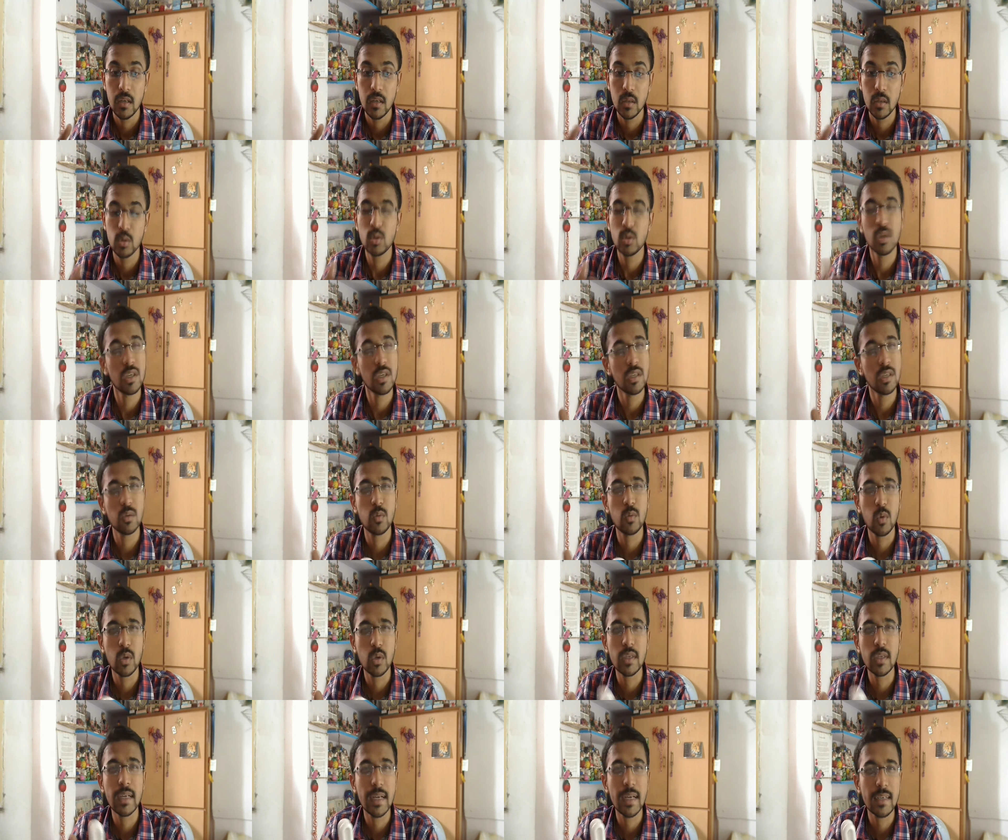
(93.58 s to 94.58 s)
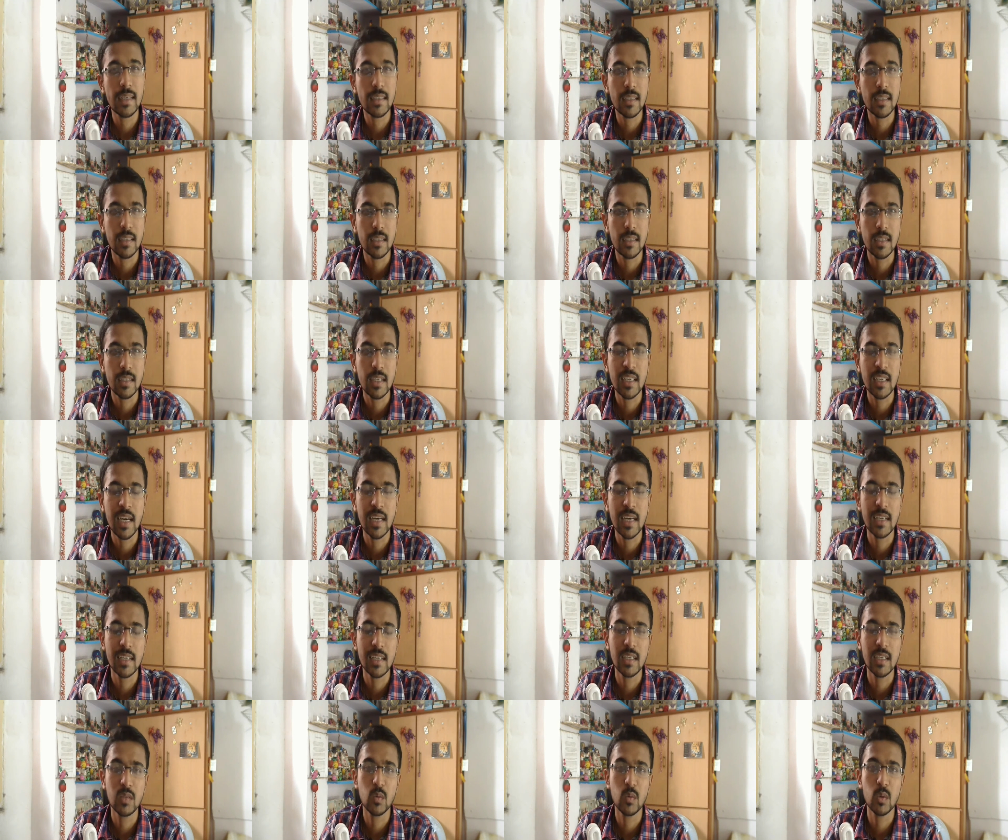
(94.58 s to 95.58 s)
usually you won't get that high
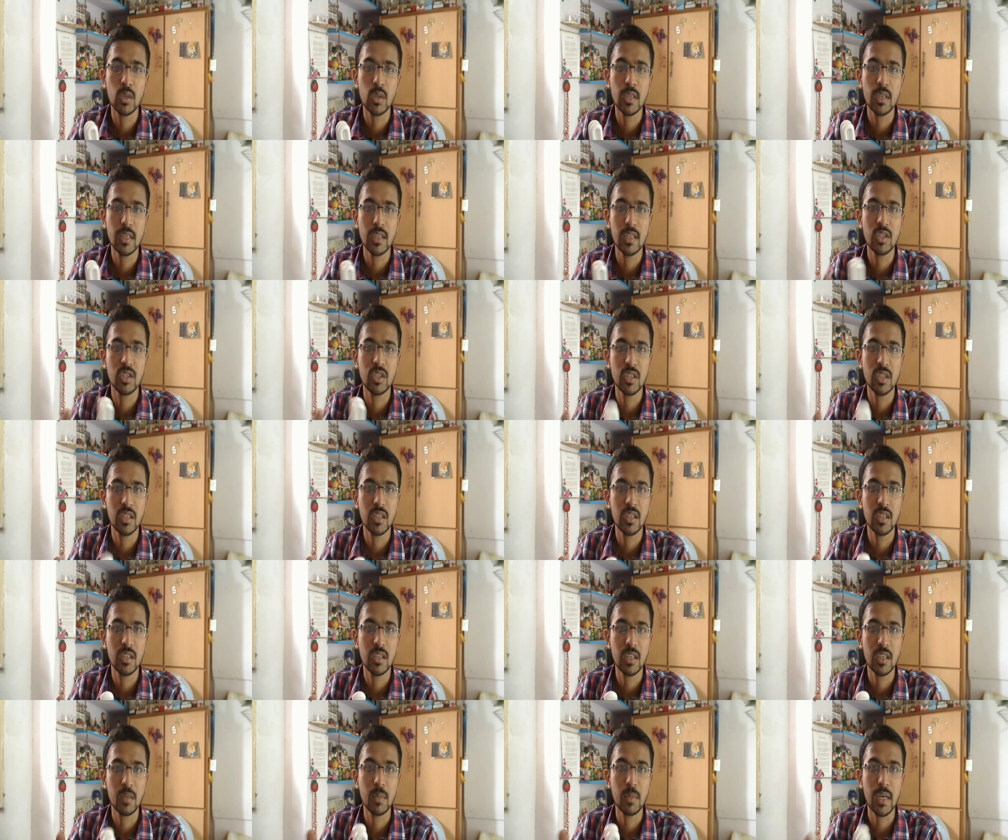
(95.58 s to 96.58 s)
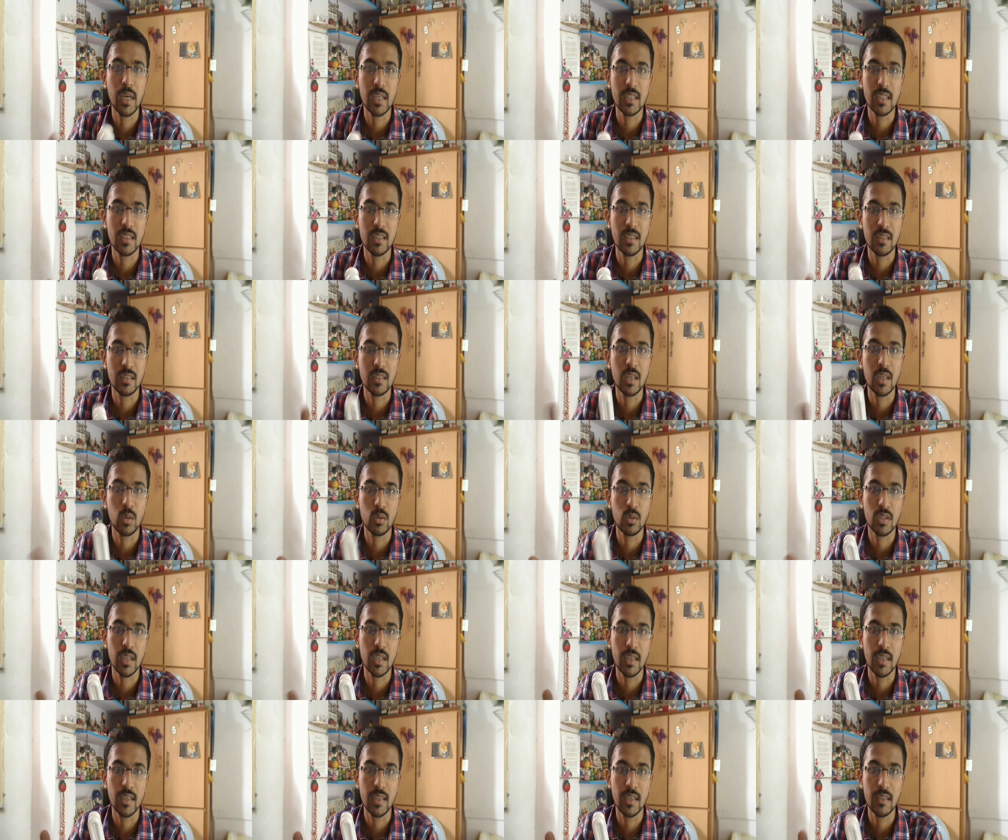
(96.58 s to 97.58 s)
rating voltage capacitors
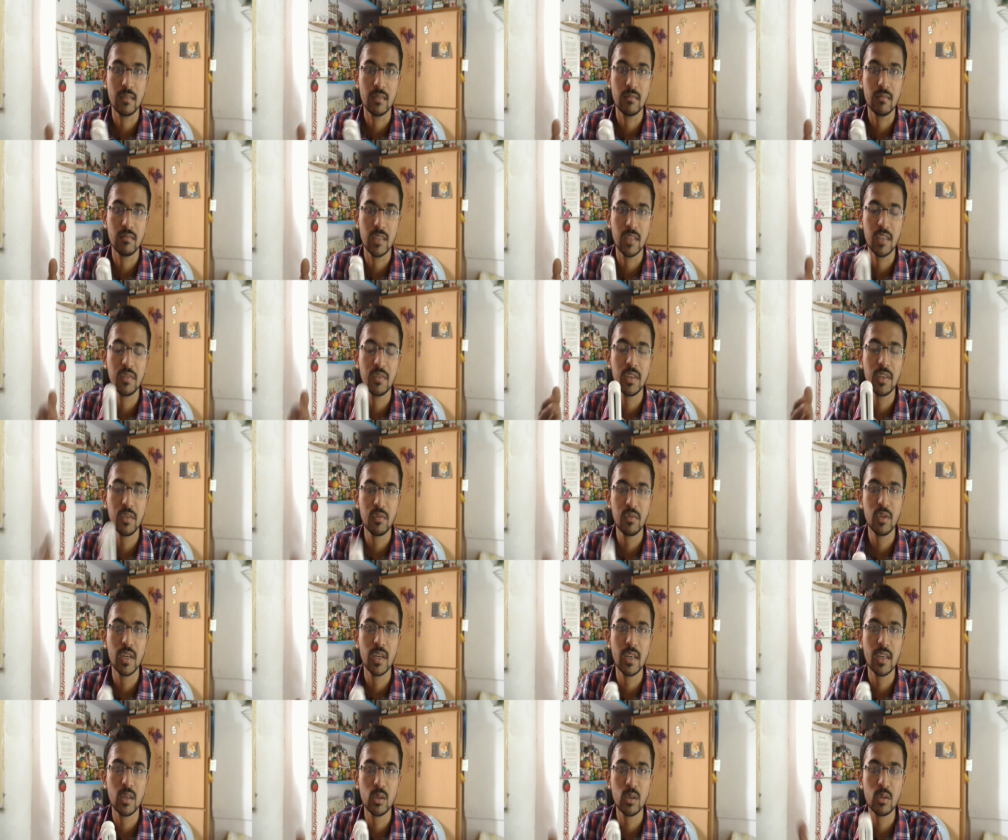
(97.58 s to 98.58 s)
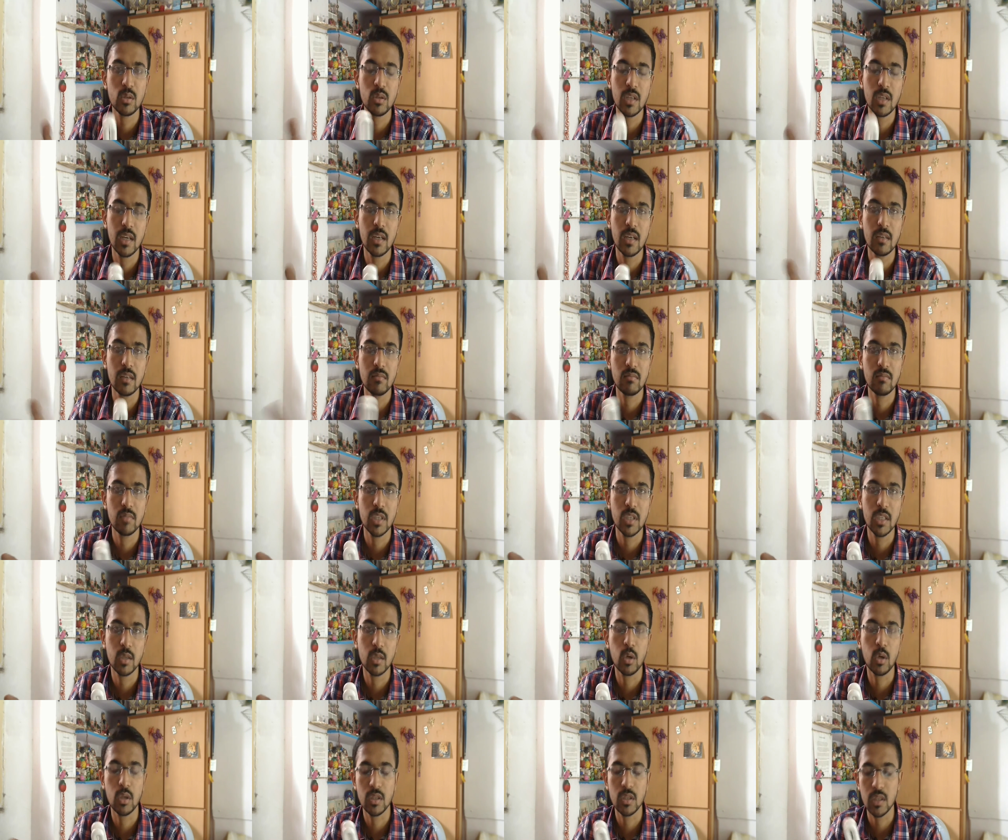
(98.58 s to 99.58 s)
outside, and even if you get also, they are
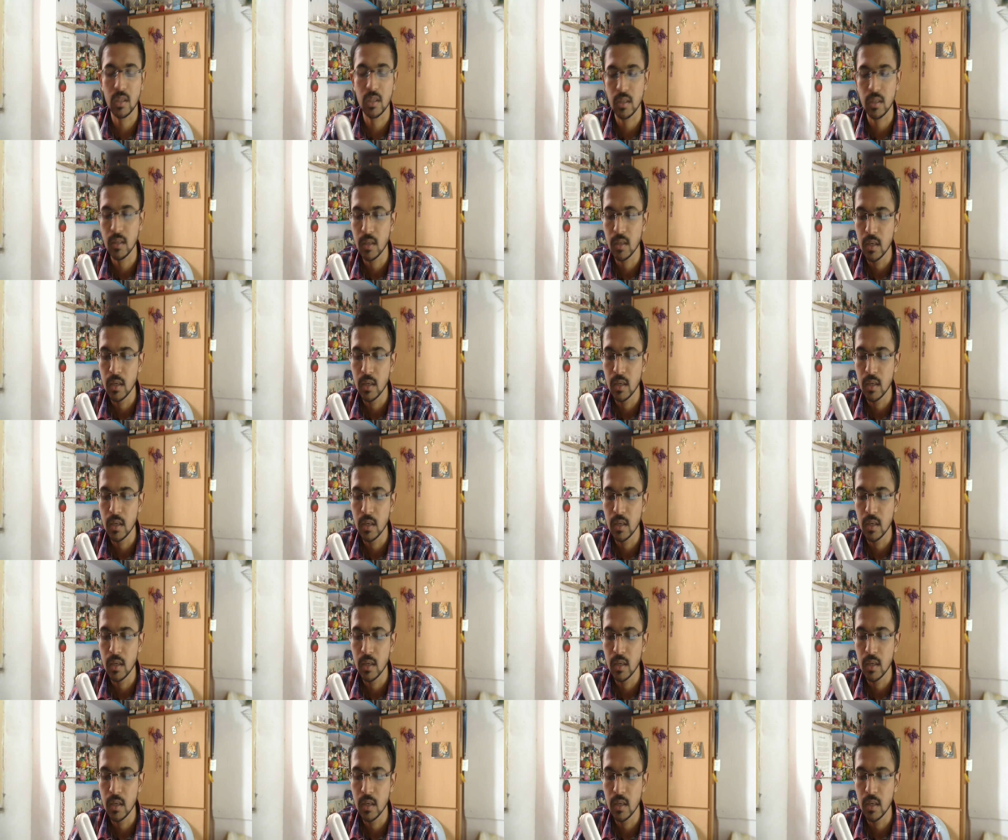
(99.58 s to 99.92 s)
pretty costly.